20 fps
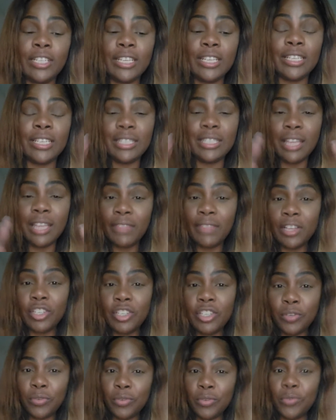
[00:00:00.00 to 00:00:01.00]
It's stuff that
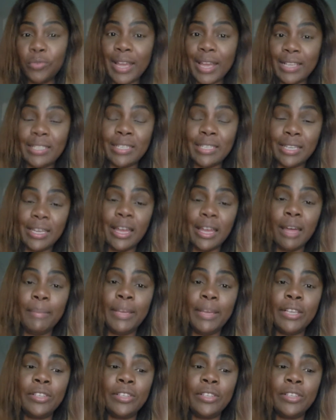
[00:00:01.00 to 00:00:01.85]
you do not see coming.